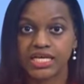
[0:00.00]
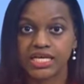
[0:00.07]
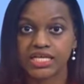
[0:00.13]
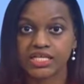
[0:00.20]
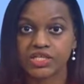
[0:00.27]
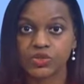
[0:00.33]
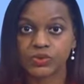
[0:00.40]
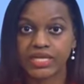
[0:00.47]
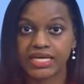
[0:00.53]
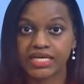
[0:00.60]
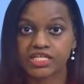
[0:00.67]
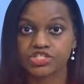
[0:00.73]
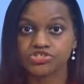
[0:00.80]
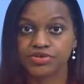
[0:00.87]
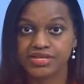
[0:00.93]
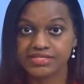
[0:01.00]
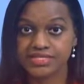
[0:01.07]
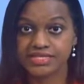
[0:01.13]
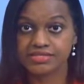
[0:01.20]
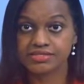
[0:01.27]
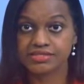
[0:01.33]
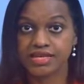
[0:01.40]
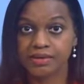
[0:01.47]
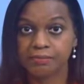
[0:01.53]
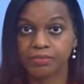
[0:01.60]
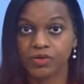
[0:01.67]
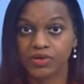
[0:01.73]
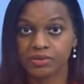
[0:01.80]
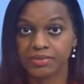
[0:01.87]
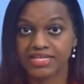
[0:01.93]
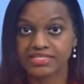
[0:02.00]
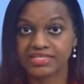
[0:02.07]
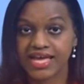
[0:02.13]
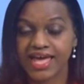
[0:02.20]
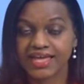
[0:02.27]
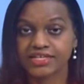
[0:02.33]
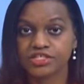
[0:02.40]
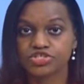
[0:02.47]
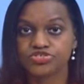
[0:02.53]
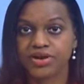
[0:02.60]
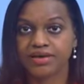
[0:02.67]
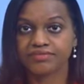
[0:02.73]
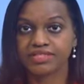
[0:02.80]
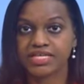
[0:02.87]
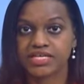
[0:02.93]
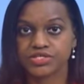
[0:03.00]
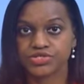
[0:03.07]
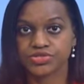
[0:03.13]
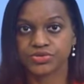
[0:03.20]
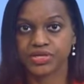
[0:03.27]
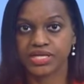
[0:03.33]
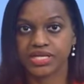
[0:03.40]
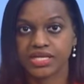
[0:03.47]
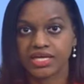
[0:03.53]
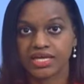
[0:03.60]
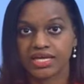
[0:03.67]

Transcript: including addresses, employment, and travel history.